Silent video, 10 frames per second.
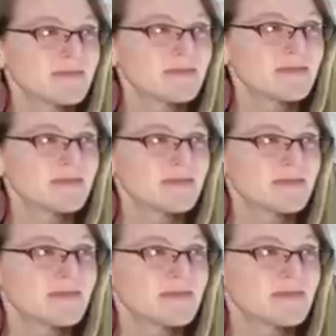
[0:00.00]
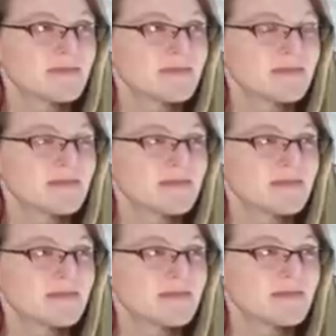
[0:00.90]

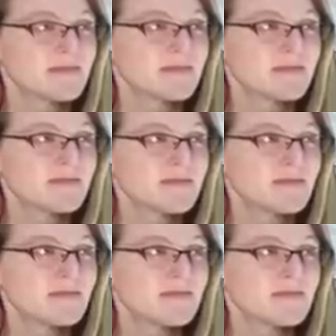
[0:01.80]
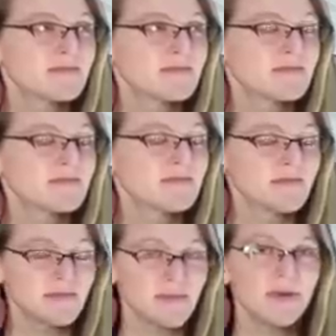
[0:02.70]

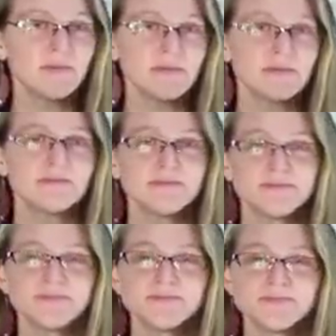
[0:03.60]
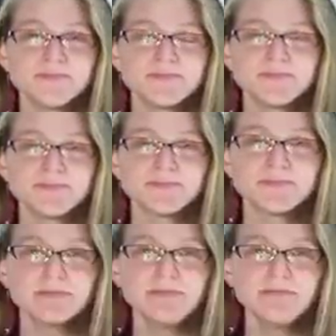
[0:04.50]

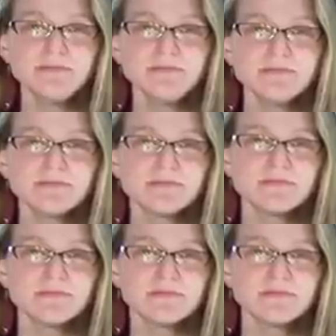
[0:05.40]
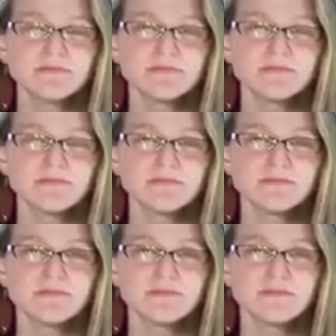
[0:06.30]

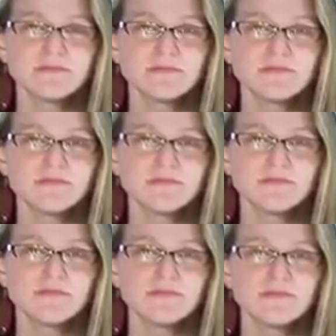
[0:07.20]
No words are spoken by the person on screen.